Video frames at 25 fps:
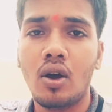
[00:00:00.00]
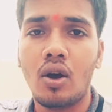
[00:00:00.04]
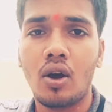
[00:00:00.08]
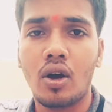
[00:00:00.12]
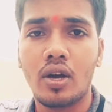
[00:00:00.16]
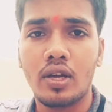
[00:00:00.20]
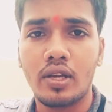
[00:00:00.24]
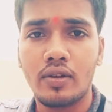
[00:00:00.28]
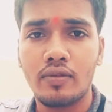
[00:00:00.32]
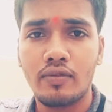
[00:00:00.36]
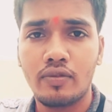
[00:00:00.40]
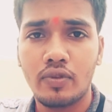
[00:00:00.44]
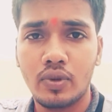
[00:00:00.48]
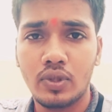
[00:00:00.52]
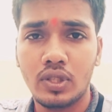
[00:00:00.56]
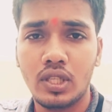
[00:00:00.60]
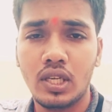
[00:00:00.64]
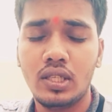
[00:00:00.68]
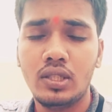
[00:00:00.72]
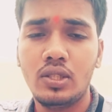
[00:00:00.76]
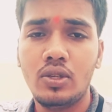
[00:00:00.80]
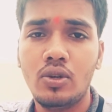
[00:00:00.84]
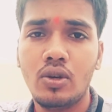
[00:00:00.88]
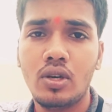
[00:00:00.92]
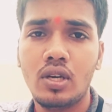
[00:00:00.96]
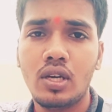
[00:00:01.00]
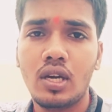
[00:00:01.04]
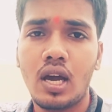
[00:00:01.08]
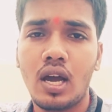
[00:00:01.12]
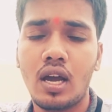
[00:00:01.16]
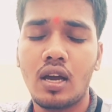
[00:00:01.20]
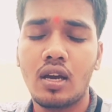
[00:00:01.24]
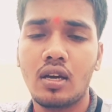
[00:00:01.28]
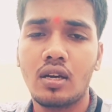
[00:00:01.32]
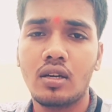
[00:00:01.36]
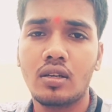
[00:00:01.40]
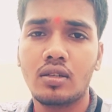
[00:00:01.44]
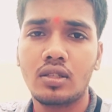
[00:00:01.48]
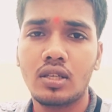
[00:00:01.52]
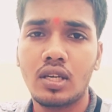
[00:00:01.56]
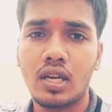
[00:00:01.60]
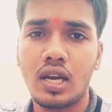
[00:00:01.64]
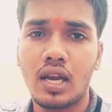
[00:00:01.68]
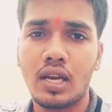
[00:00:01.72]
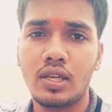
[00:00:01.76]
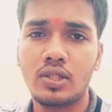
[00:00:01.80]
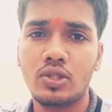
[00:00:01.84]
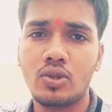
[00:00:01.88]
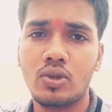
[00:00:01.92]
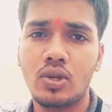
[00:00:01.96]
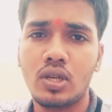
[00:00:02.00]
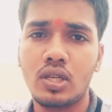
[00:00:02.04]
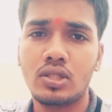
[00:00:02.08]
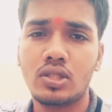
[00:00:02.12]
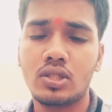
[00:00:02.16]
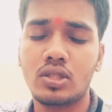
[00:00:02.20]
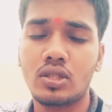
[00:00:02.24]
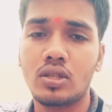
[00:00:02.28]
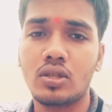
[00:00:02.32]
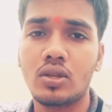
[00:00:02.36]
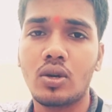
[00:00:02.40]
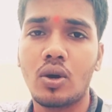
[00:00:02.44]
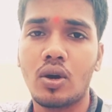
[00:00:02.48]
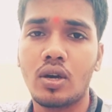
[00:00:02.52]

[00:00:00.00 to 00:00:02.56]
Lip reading: Or if you did your graduation